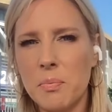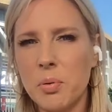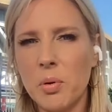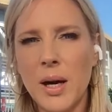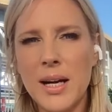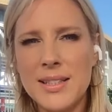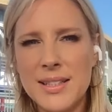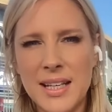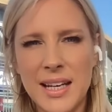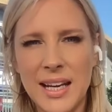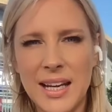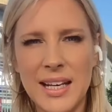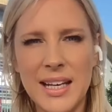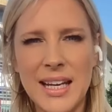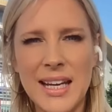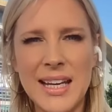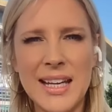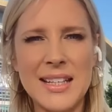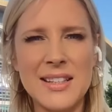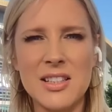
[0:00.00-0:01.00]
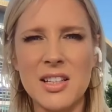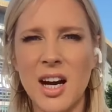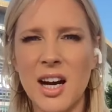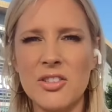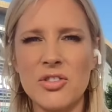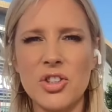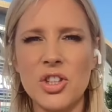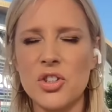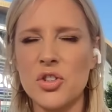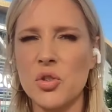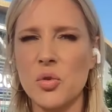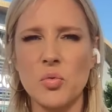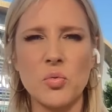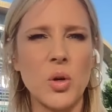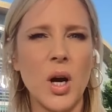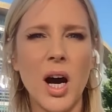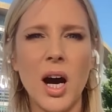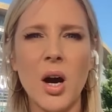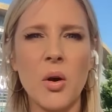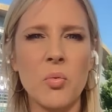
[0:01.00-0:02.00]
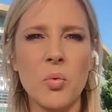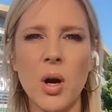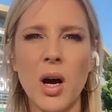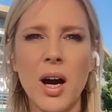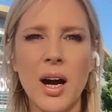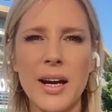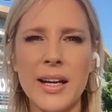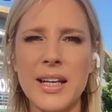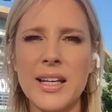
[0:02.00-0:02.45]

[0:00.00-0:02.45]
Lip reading: president. It's not just rah, rah.